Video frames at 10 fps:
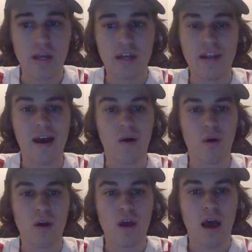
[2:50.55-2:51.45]
Now,
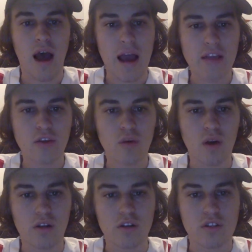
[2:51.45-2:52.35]
I don't
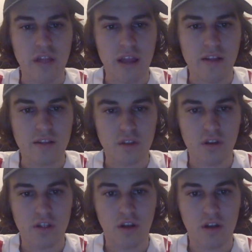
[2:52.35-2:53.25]
understand
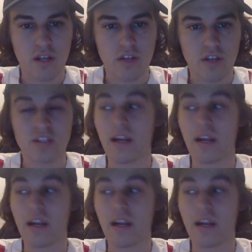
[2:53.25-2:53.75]
starting Dante Johnson,